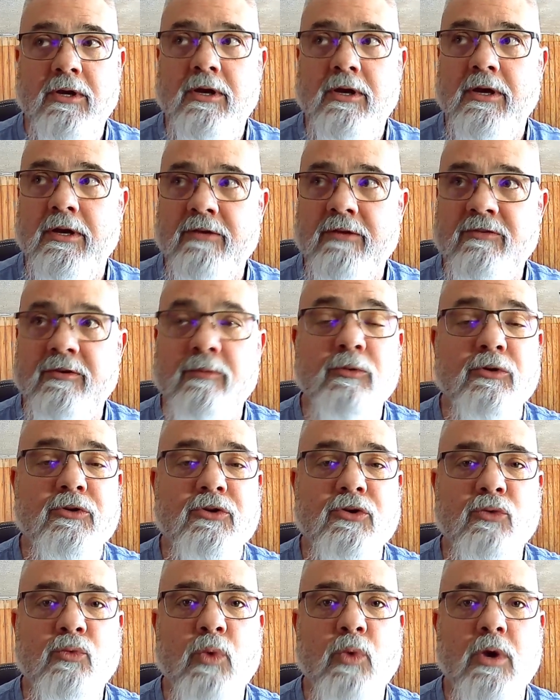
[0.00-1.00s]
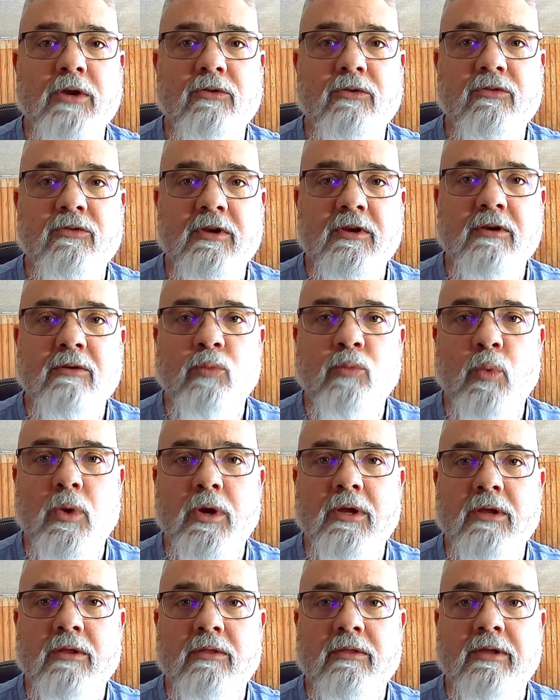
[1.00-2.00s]
similar to what you see
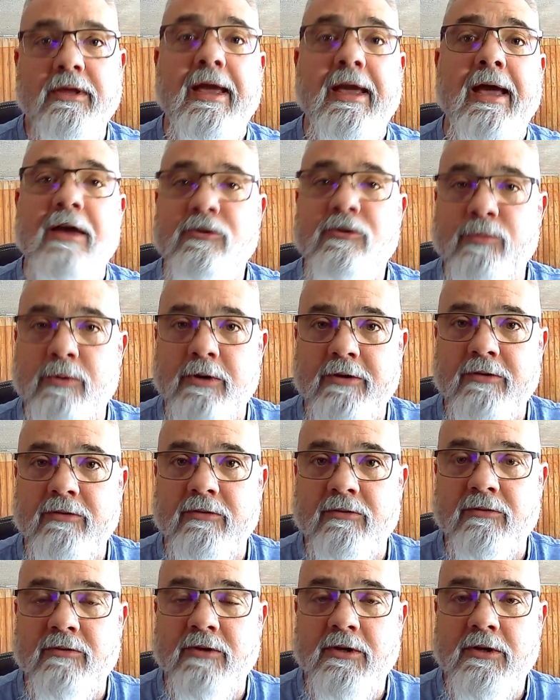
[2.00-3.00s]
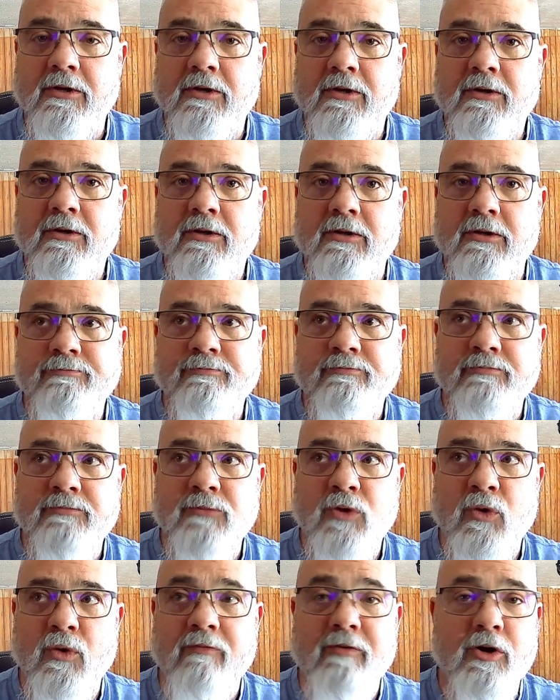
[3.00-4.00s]
with gas prices.
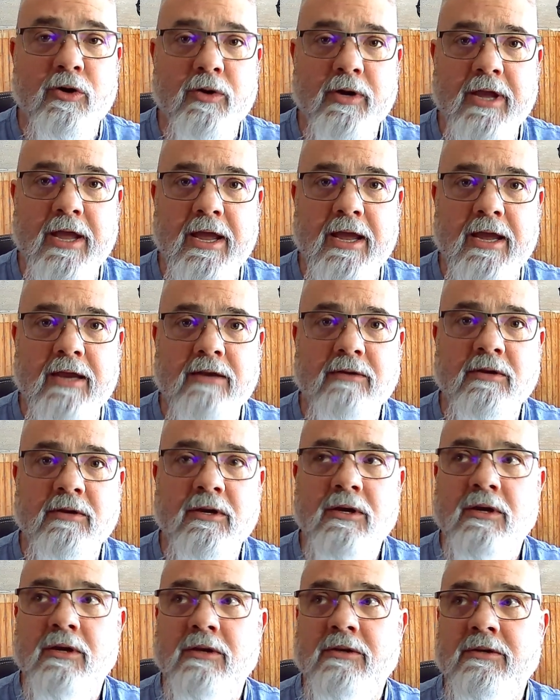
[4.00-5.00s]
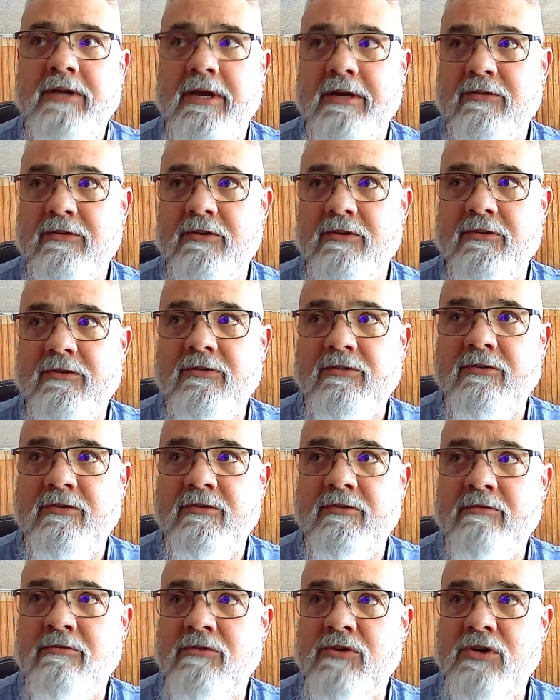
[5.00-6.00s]
You have a hurricane. Texas
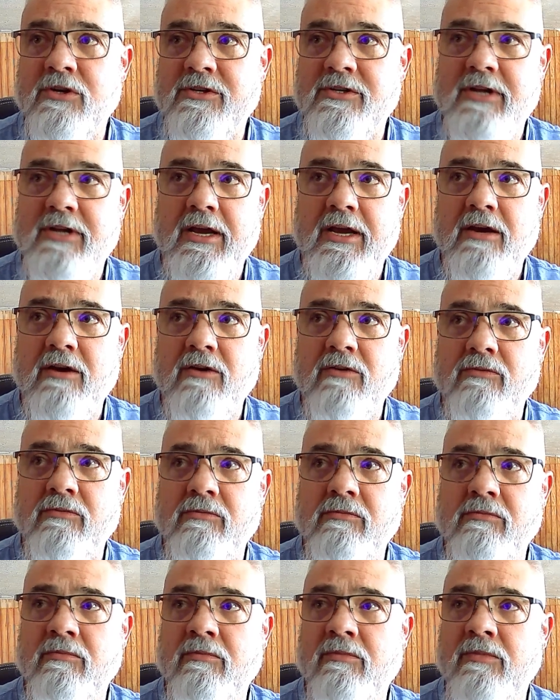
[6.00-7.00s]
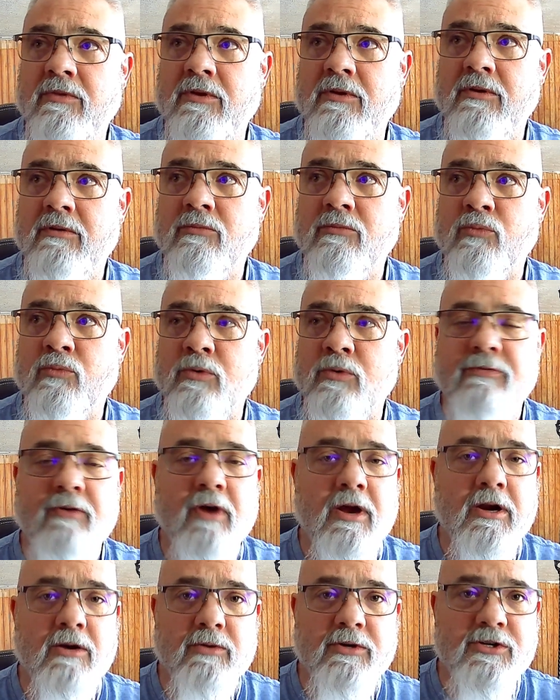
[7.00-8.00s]
shuts down, the
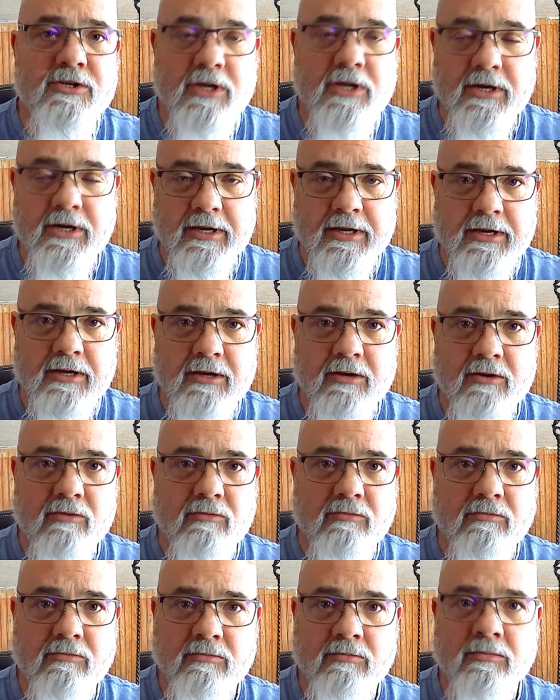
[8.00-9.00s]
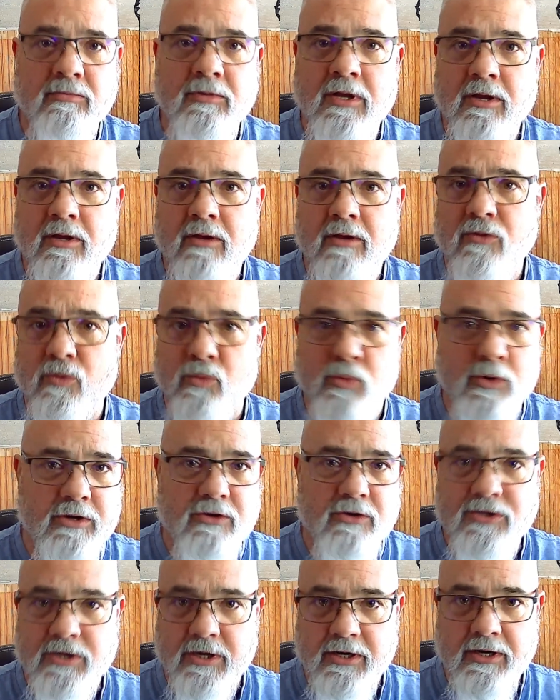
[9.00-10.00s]
refinery shut down, the rig
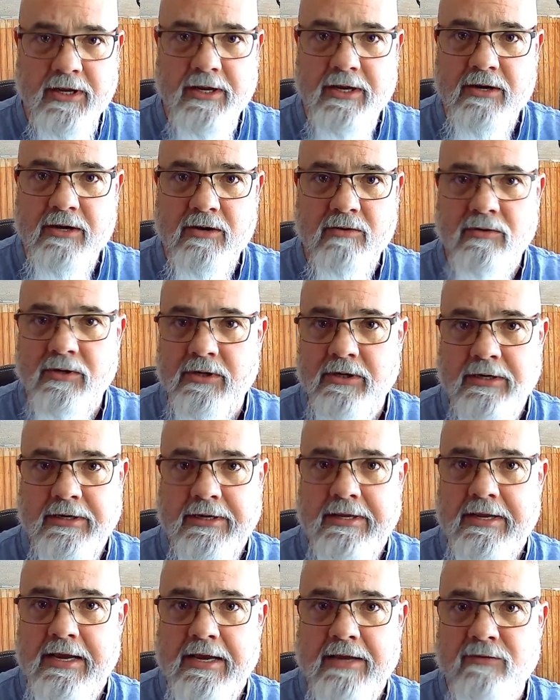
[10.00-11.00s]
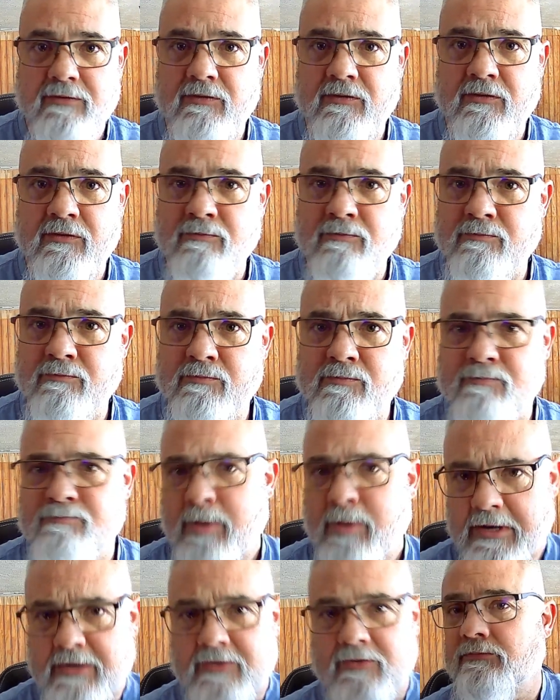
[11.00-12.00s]
shut down, and gas
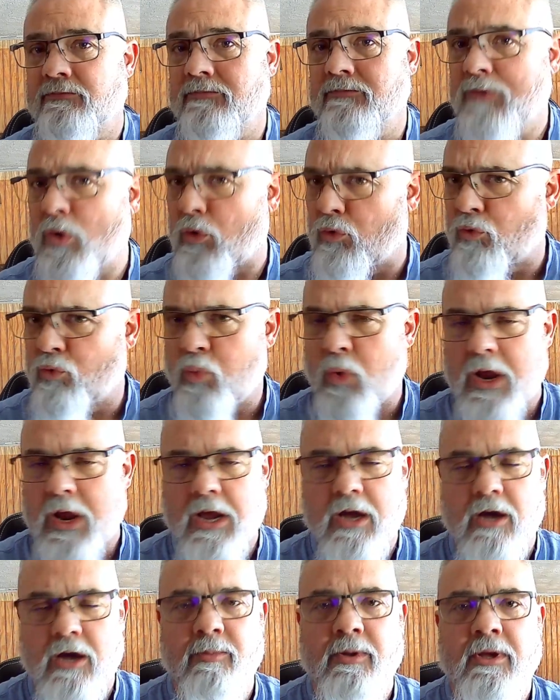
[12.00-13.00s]
spikes up, goes way up.